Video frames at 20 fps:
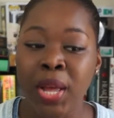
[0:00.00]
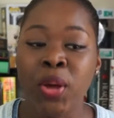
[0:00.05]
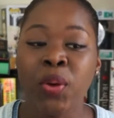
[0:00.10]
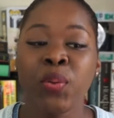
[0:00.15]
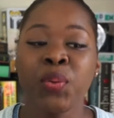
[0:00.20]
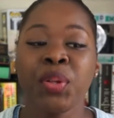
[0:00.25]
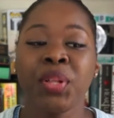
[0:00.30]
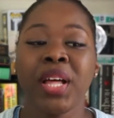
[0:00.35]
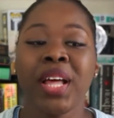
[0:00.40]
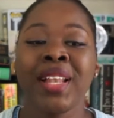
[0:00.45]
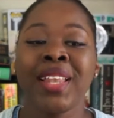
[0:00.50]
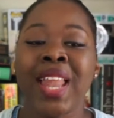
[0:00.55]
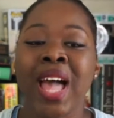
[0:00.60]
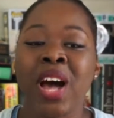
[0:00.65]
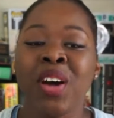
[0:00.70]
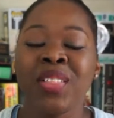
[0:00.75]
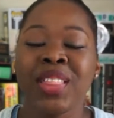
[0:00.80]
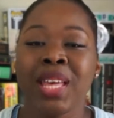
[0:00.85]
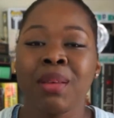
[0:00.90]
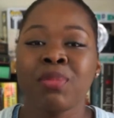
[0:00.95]
Will
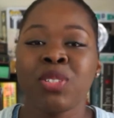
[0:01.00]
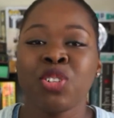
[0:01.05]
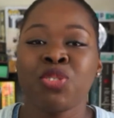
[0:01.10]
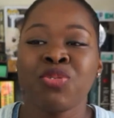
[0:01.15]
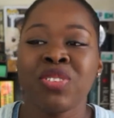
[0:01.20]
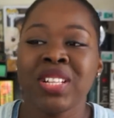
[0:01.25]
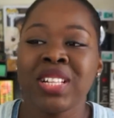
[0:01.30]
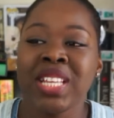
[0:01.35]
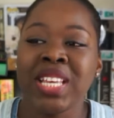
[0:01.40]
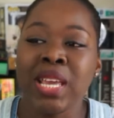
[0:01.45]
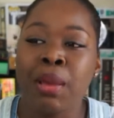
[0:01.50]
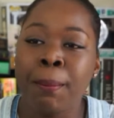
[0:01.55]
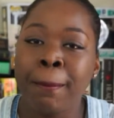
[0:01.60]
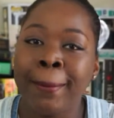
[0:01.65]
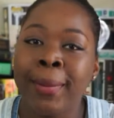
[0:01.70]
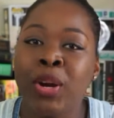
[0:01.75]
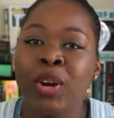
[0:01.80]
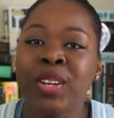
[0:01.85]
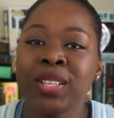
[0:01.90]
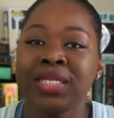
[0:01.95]
allow them to really
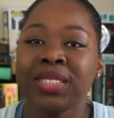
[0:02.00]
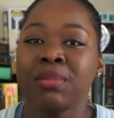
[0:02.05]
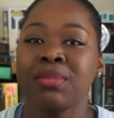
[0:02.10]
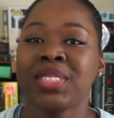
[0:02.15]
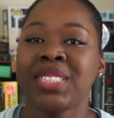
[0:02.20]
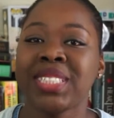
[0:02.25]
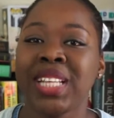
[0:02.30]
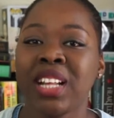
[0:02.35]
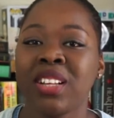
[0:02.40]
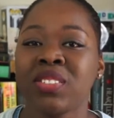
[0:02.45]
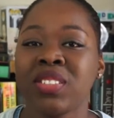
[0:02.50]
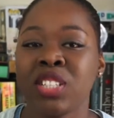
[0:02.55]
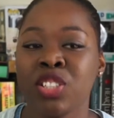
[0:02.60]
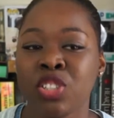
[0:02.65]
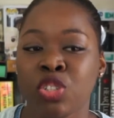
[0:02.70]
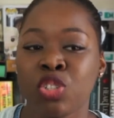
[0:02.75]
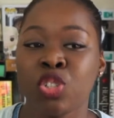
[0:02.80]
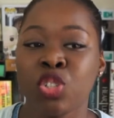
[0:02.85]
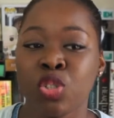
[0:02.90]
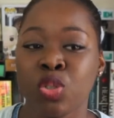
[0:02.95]
immerse themselves in
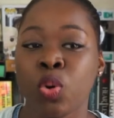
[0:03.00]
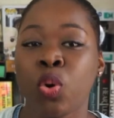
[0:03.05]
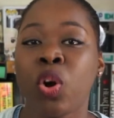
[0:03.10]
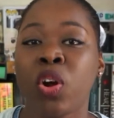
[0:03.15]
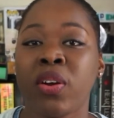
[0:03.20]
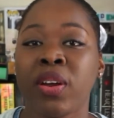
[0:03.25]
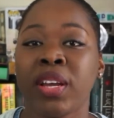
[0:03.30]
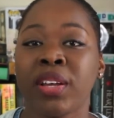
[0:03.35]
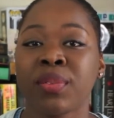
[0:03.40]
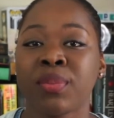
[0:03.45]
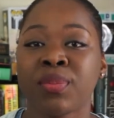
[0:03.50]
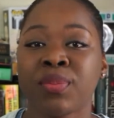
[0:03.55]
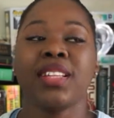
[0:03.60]
the story.